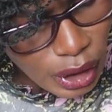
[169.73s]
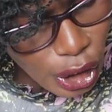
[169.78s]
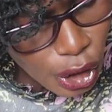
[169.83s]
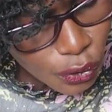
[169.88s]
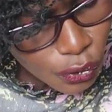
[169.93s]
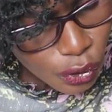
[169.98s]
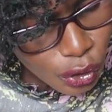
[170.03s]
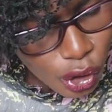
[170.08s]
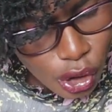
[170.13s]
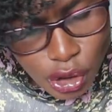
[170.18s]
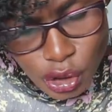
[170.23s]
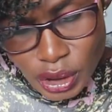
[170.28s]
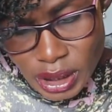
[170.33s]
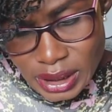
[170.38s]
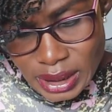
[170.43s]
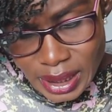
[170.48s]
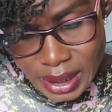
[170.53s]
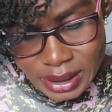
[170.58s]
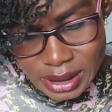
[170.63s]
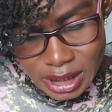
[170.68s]
If you go to the
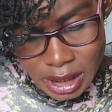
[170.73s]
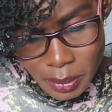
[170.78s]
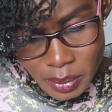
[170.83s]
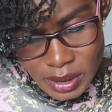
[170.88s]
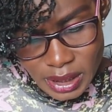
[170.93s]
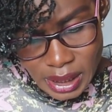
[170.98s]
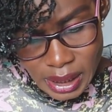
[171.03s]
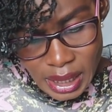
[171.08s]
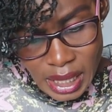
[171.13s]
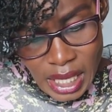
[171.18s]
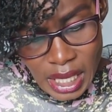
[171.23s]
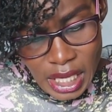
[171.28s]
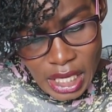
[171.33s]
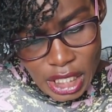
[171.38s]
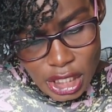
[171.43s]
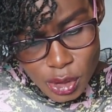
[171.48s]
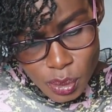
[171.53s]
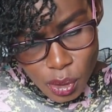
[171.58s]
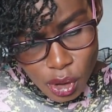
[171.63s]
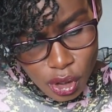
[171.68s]
third chapter,
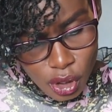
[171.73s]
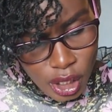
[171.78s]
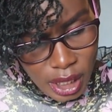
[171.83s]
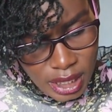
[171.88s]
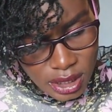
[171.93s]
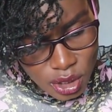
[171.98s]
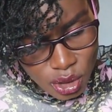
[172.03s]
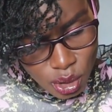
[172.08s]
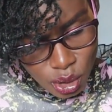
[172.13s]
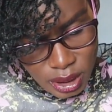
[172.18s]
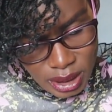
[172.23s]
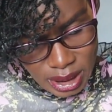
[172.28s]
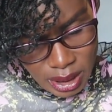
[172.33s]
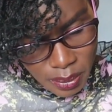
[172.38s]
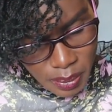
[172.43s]
it more or less talks